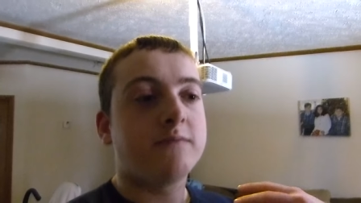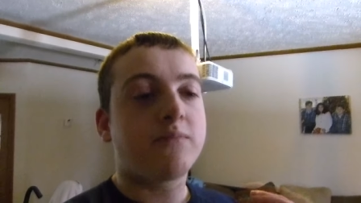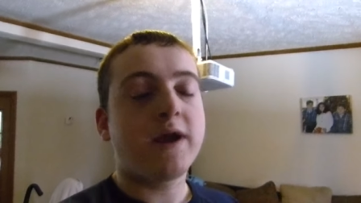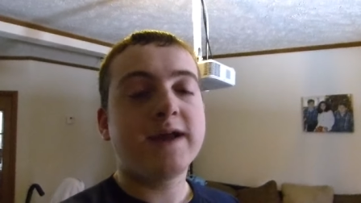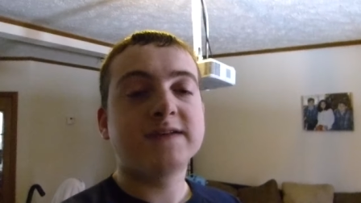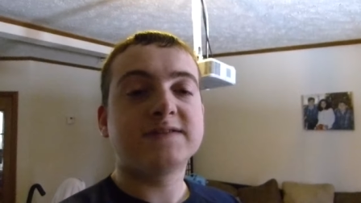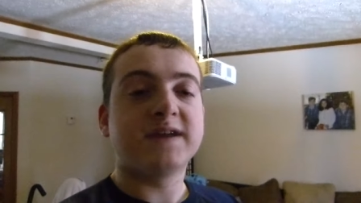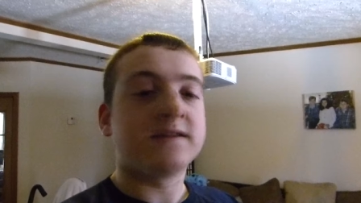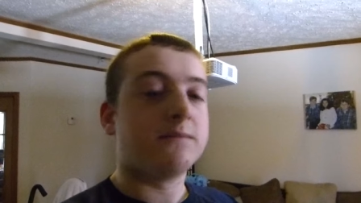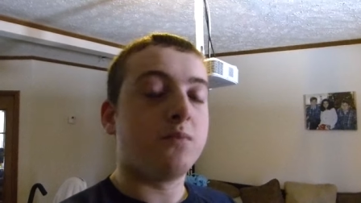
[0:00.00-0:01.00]
Brian's
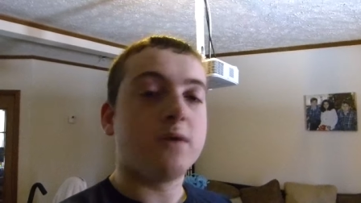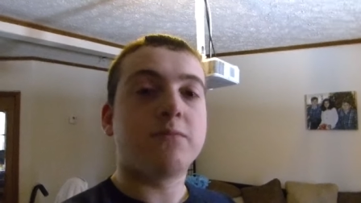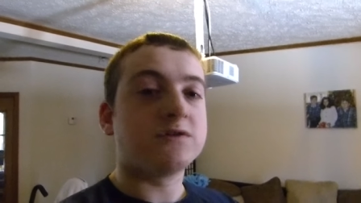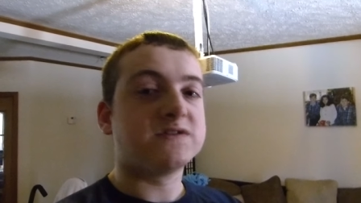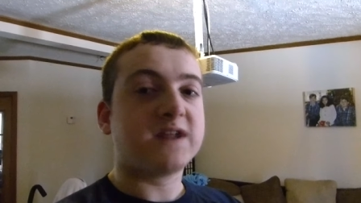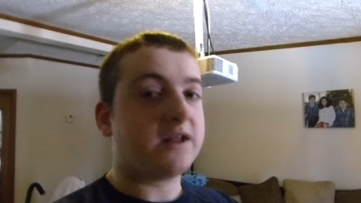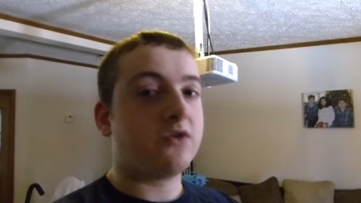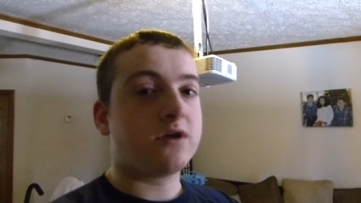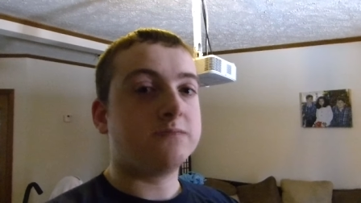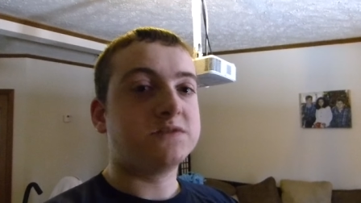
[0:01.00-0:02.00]
like the one person that I
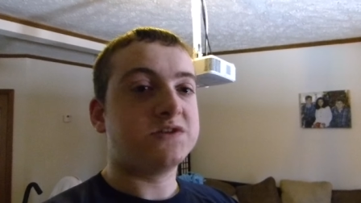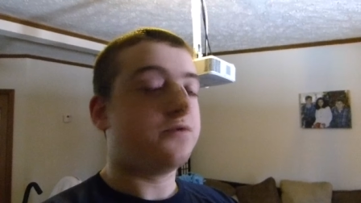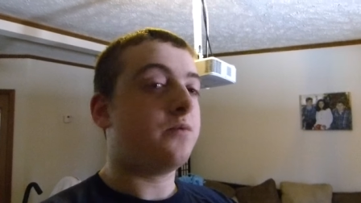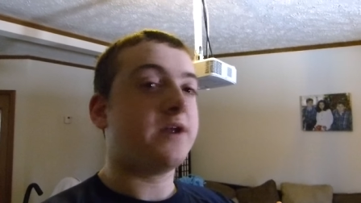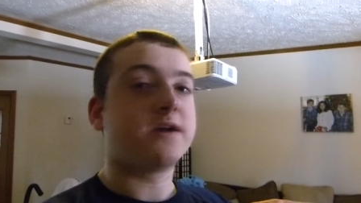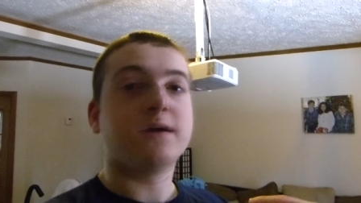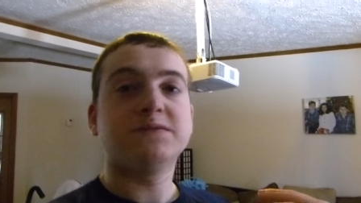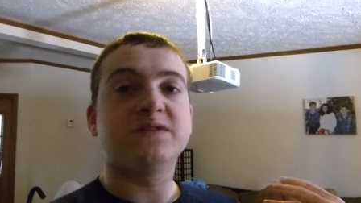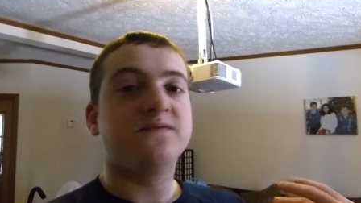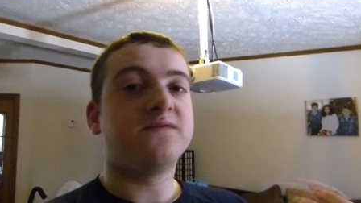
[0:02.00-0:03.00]
look up to when it
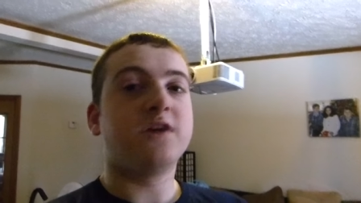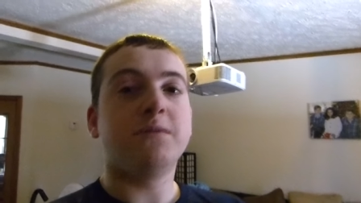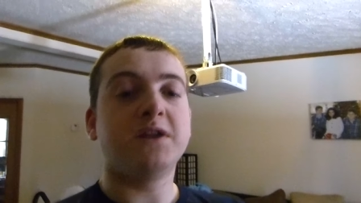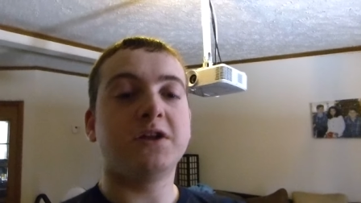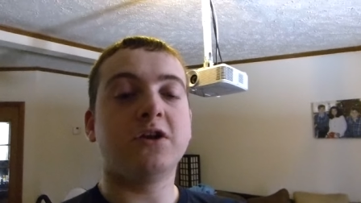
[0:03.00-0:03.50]
comes to filming,